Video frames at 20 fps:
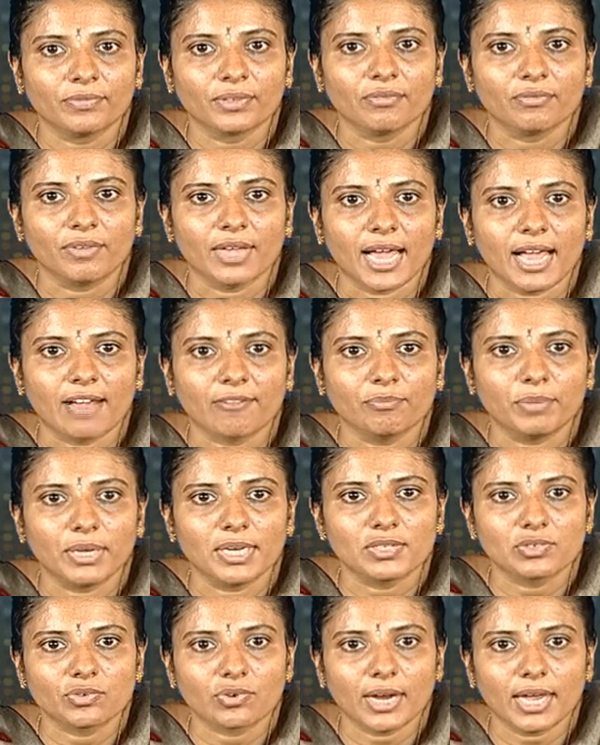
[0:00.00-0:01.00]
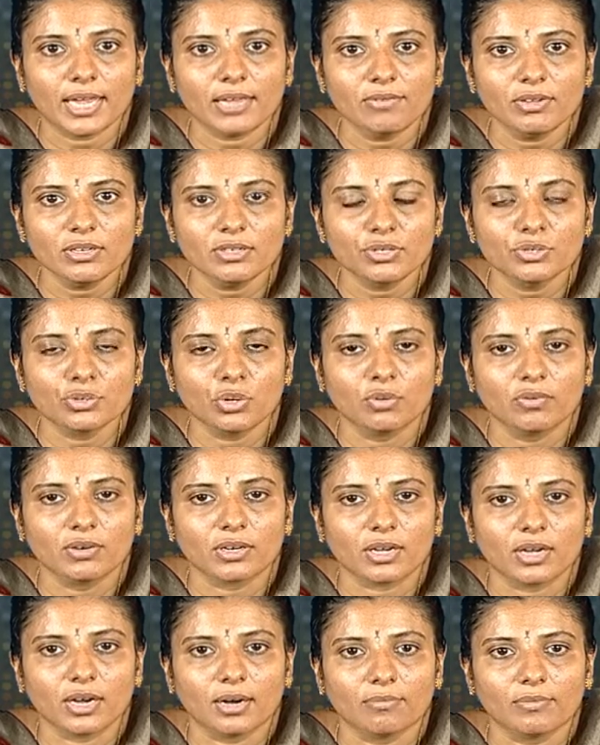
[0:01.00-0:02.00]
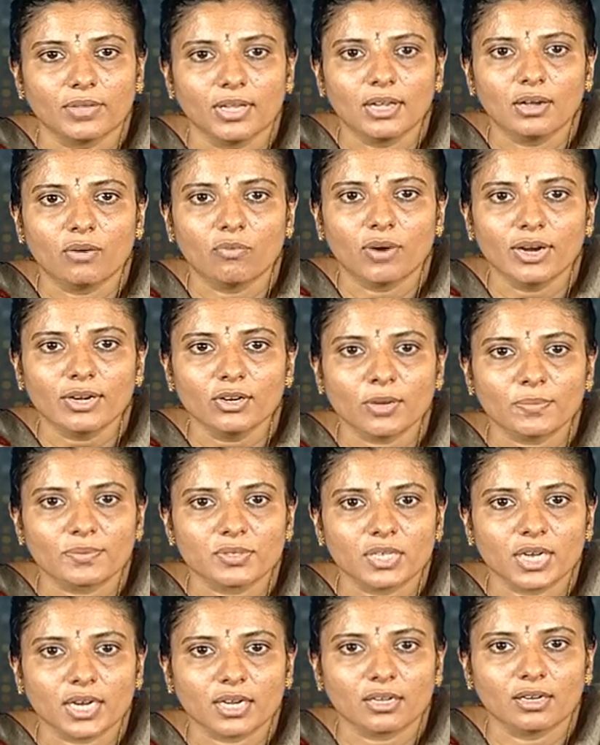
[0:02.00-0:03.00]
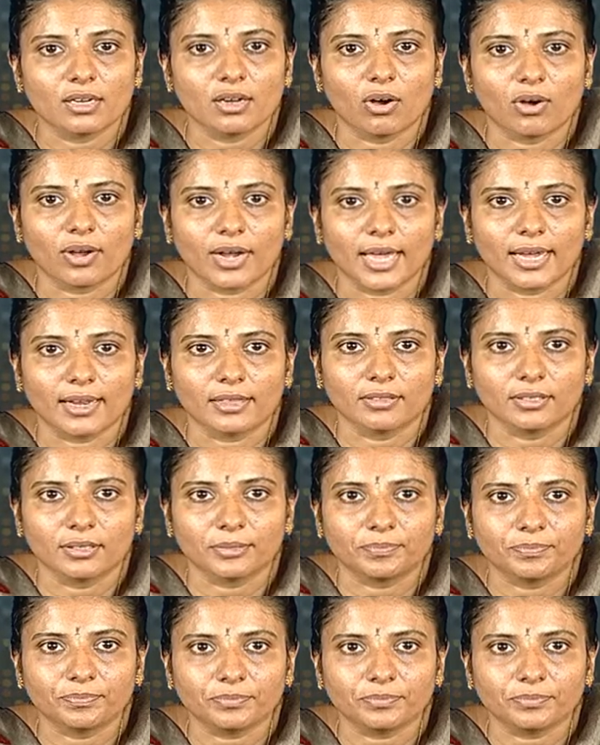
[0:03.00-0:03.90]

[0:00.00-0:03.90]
we have been striving to overcome one obstacle or another.